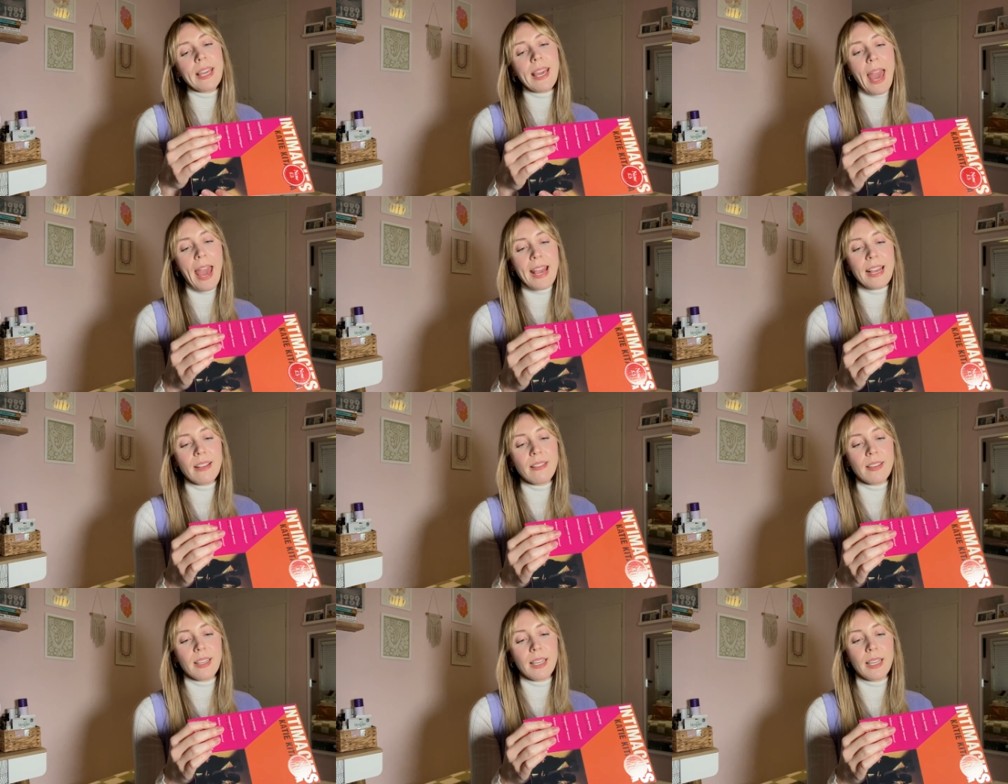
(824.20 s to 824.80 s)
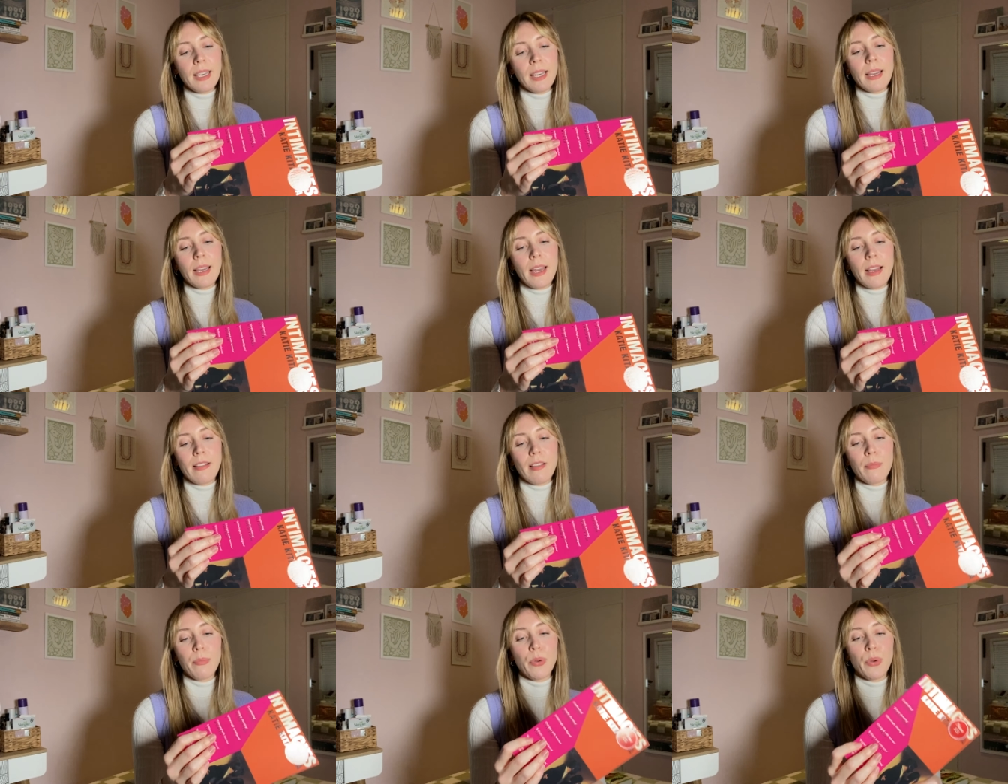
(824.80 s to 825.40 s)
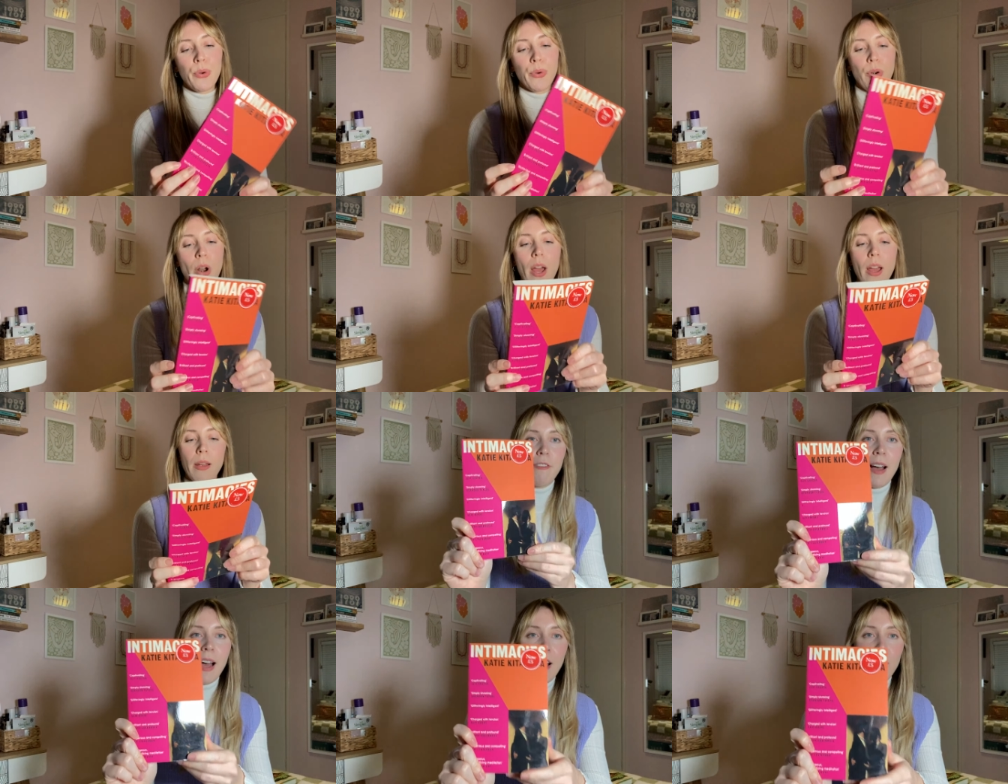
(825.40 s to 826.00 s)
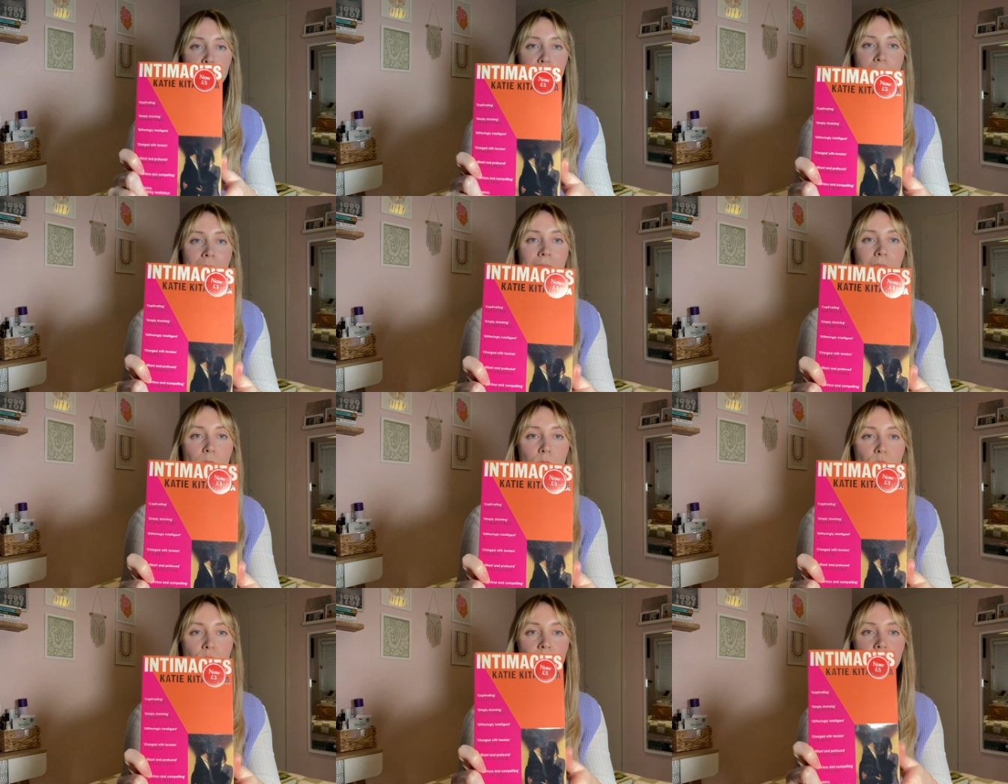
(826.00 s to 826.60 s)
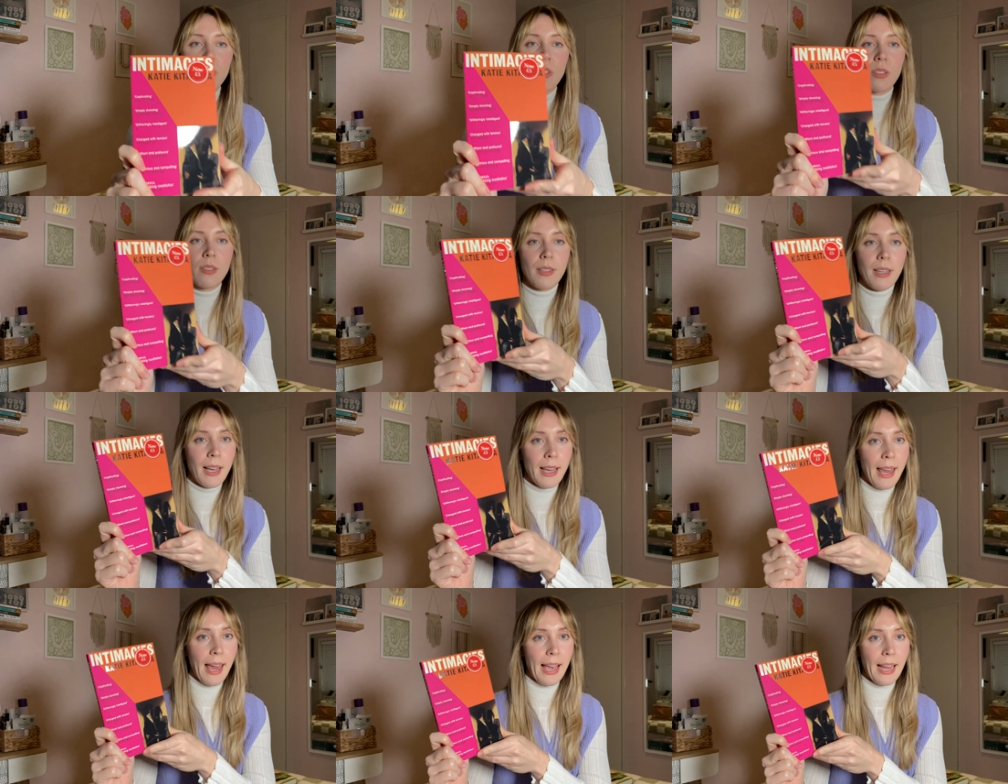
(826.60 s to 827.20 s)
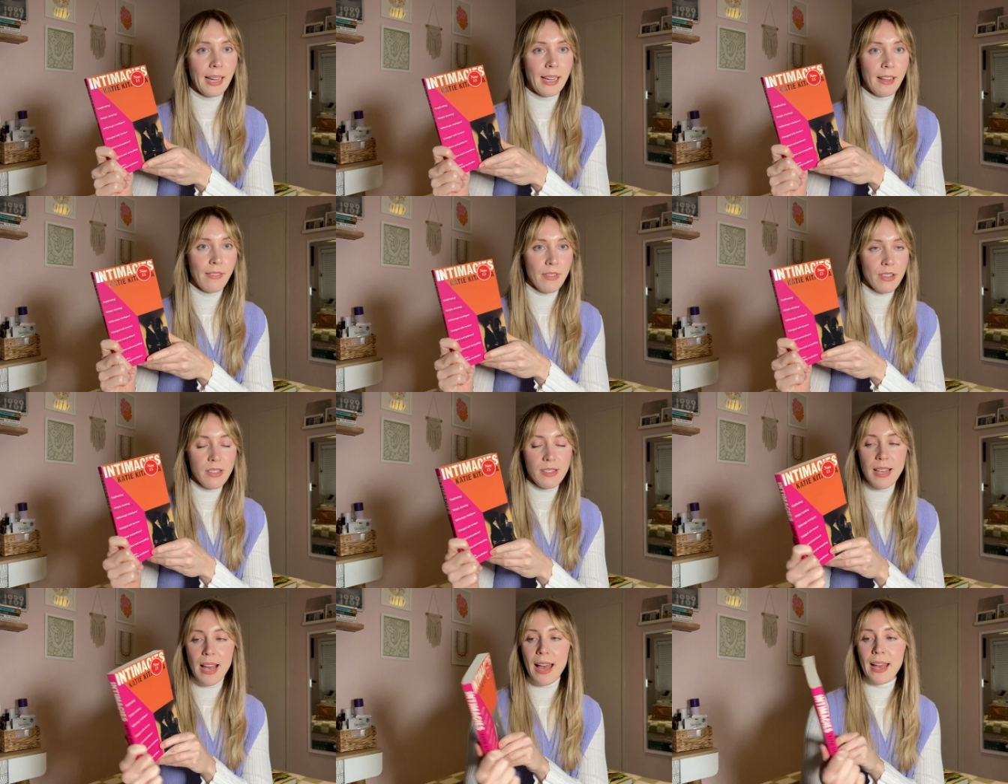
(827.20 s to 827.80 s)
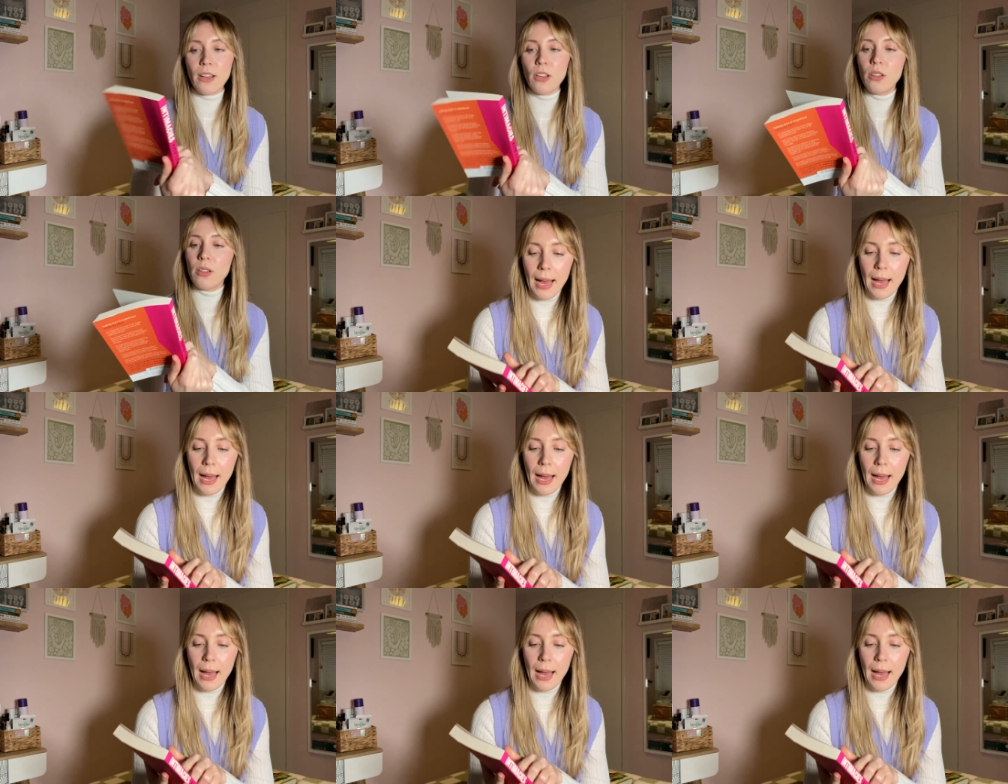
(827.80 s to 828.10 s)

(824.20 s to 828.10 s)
Katie Kitamura, five pounds again in the sale.